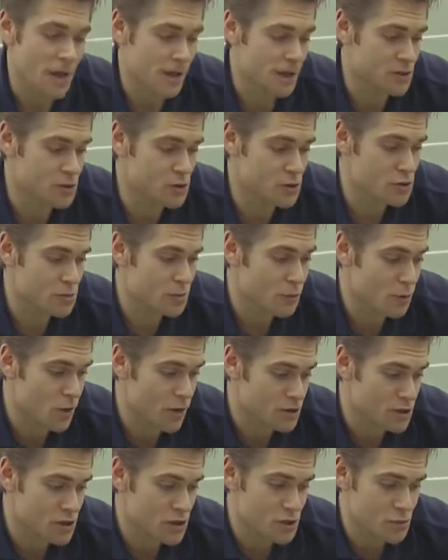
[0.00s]
Let's do some
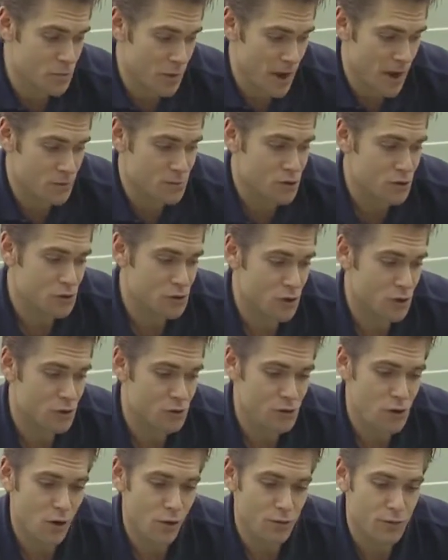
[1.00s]
crunches. Palms are
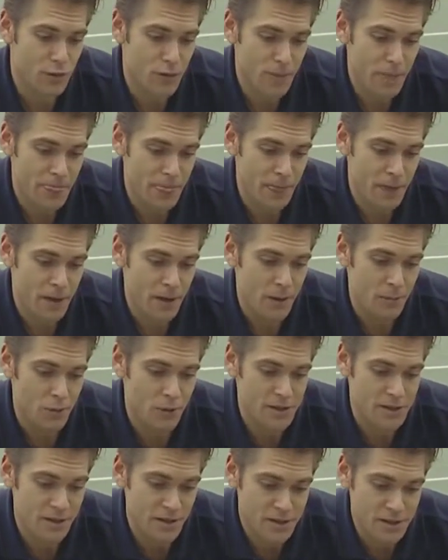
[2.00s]
turned over,
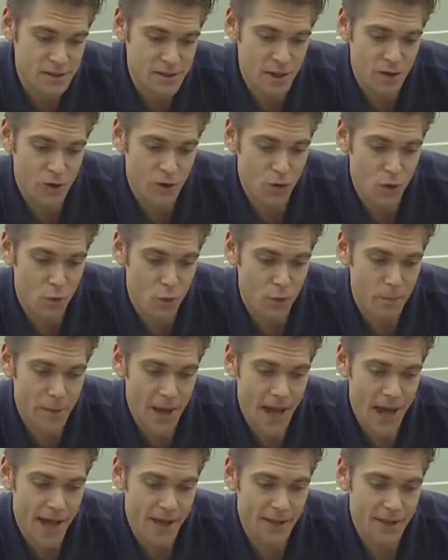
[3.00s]
pressing the center lower
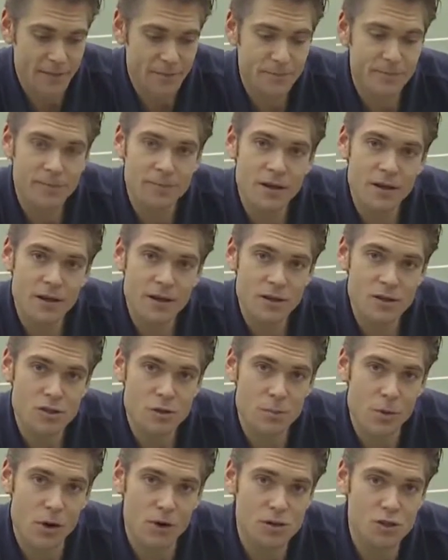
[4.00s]
back.
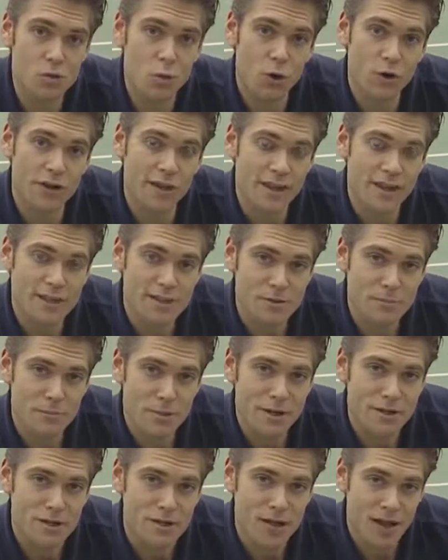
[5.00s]
Jabari's working his
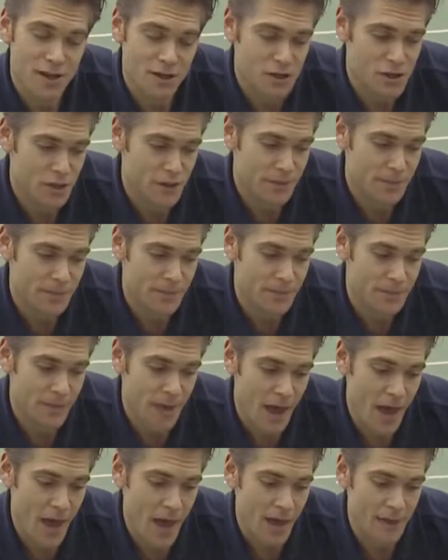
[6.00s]
midsection.
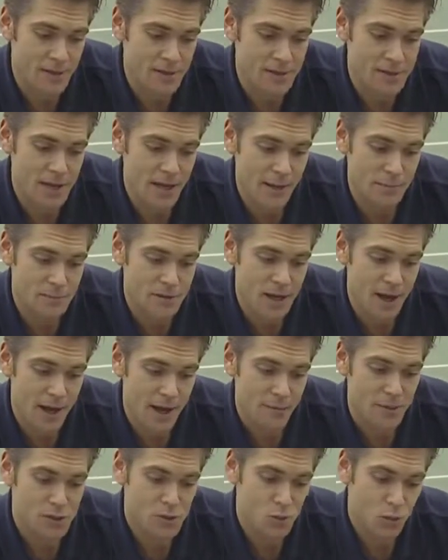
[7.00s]
At the same
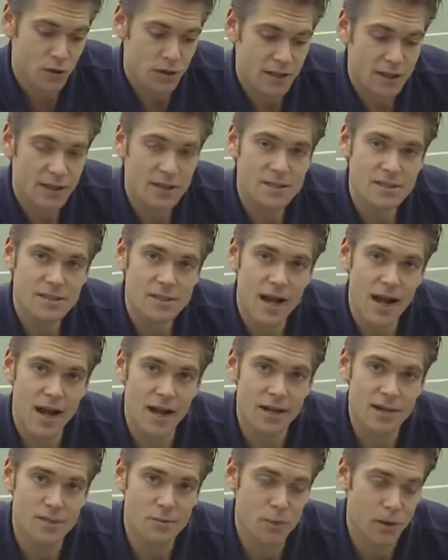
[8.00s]
time, he's working his
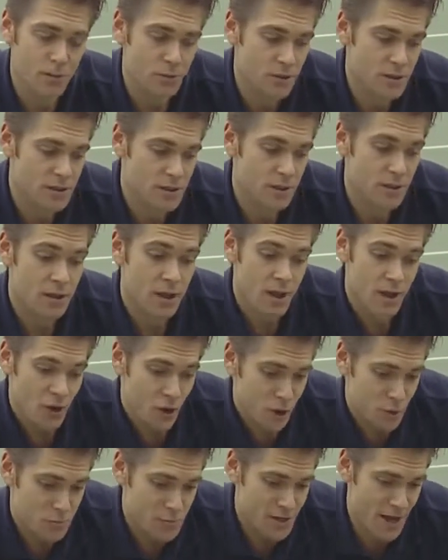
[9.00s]
sides by pressing
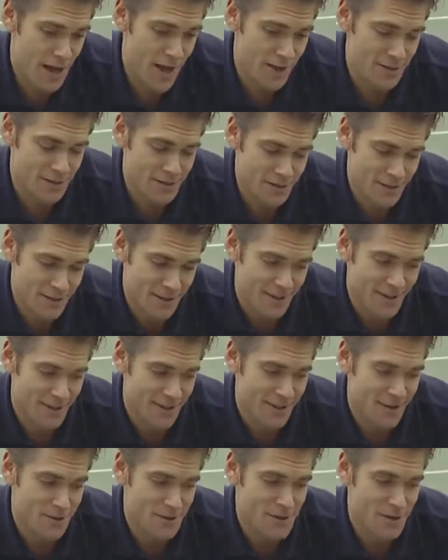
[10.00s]
arms down.
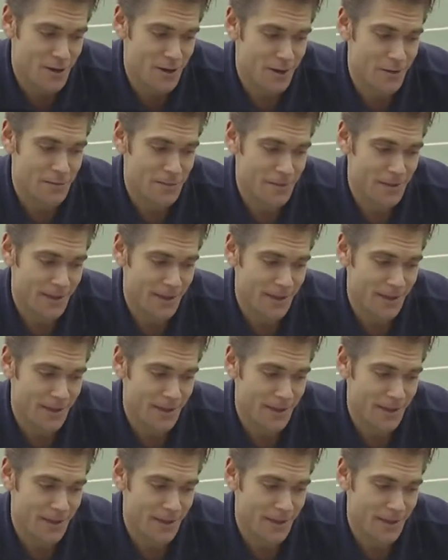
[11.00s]
There you go.